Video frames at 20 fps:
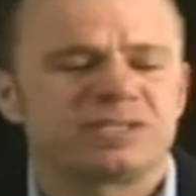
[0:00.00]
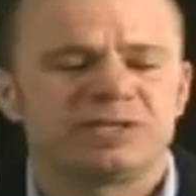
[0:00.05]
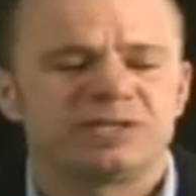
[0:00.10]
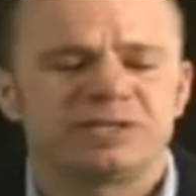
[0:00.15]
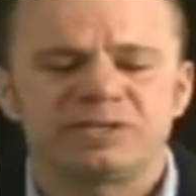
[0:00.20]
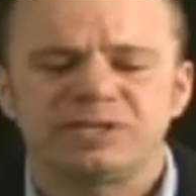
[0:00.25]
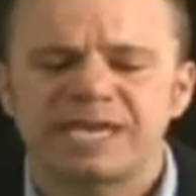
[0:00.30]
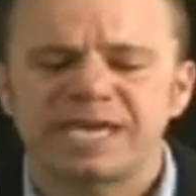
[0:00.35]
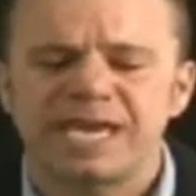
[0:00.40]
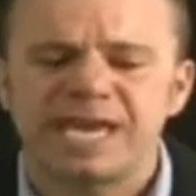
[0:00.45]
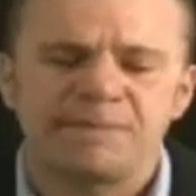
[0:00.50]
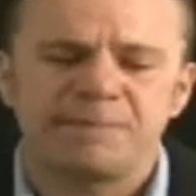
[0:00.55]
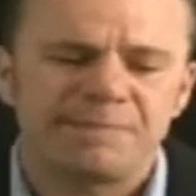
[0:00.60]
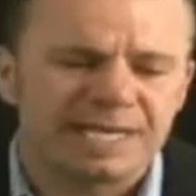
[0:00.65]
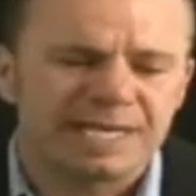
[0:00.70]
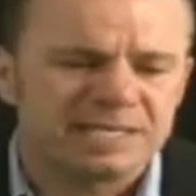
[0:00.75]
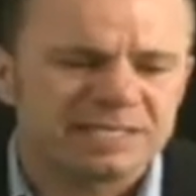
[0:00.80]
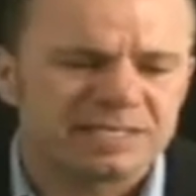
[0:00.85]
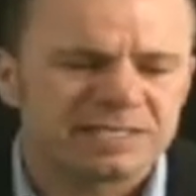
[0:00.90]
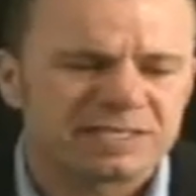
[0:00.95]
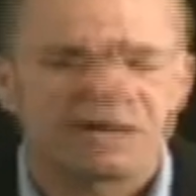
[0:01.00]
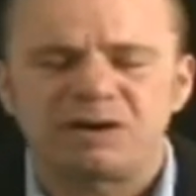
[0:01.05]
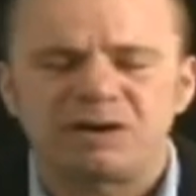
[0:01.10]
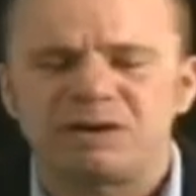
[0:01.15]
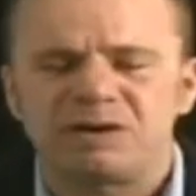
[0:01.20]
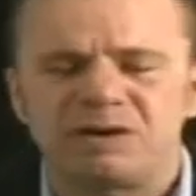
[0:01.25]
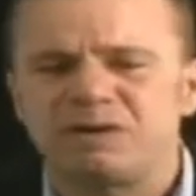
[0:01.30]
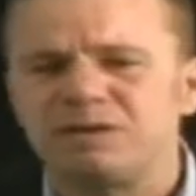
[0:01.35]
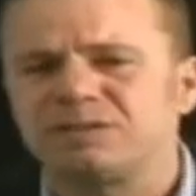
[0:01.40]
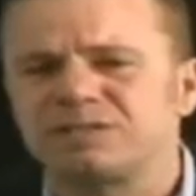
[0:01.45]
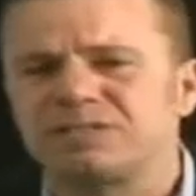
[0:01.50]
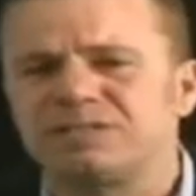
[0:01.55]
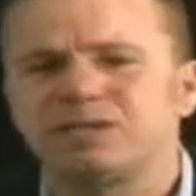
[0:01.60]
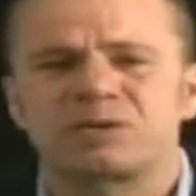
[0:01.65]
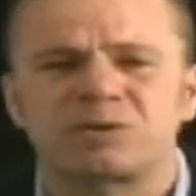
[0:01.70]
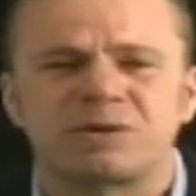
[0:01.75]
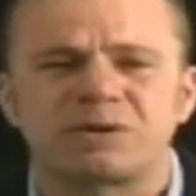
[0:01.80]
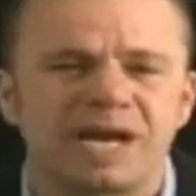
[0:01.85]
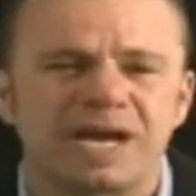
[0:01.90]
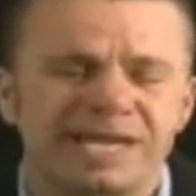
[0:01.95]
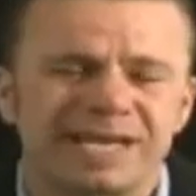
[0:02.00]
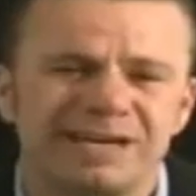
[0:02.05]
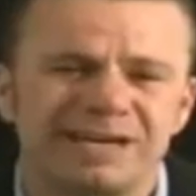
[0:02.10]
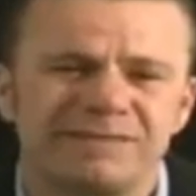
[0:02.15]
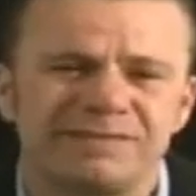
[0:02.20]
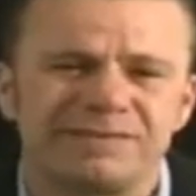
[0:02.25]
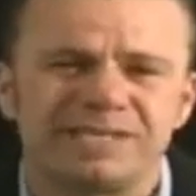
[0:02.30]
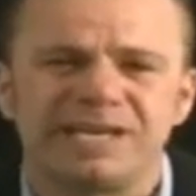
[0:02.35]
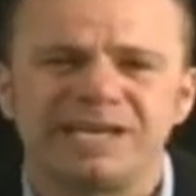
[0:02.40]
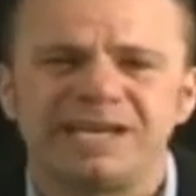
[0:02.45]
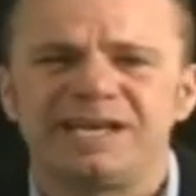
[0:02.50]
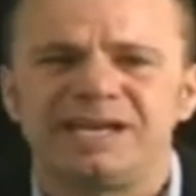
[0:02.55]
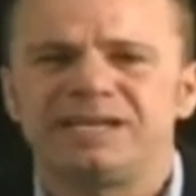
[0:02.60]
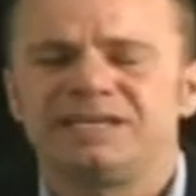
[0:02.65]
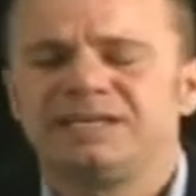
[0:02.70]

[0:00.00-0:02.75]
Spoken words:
you can't make these calls and you're crying every day,